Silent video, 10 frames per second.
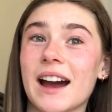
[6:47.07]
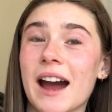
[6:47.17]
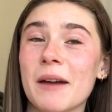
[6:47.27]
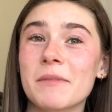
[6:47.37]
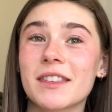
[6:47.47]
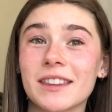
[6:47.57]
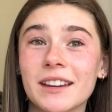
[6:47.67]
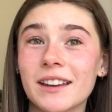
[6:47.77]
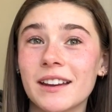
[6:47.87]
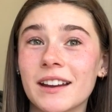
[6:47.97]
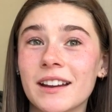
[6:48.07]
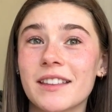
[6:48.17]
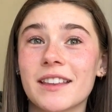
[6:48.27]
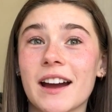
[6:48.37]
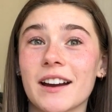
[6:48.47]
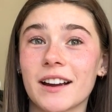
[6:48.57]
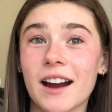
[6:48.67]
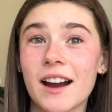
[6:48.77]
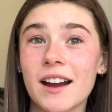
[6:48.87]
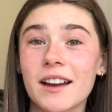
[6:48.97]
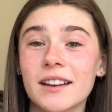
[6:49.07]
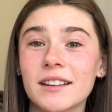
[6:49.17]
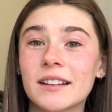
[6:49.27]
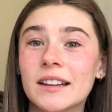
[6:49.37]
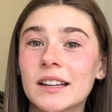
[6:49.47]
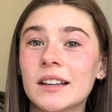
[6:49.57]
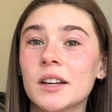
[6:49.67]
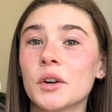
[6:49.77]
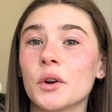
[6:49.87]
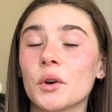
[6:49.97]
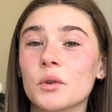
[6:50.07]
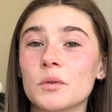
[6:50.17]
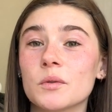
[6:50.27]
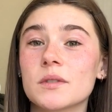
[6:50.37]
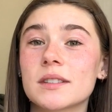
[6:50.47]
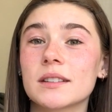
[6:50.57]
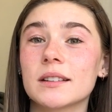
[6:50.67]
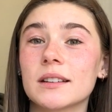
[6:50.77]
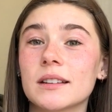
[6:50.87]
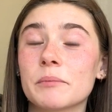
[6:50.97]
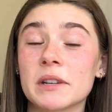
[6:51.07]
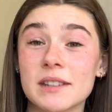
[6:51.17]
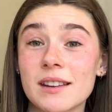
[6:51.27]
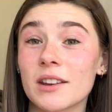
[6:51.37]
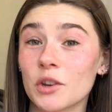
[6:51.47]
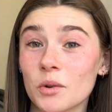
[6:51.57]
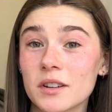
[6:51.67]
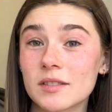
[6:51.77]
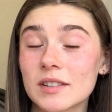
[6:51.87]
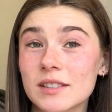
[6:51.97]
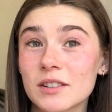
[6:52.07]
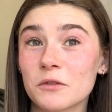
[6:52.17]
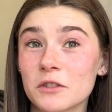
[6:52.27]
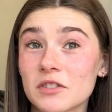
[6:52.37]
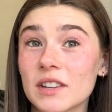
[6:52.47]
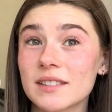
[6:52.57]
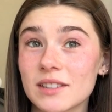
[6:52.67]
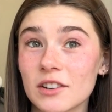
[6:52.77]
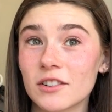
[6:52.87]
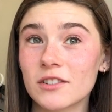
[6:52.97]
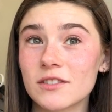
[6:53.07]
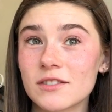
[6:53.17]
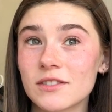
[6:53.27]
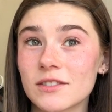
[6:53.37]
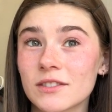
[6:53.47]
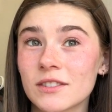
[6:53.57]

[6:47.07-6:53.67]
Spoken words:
I'm thinking that a guy who's been dating your sister for 6 years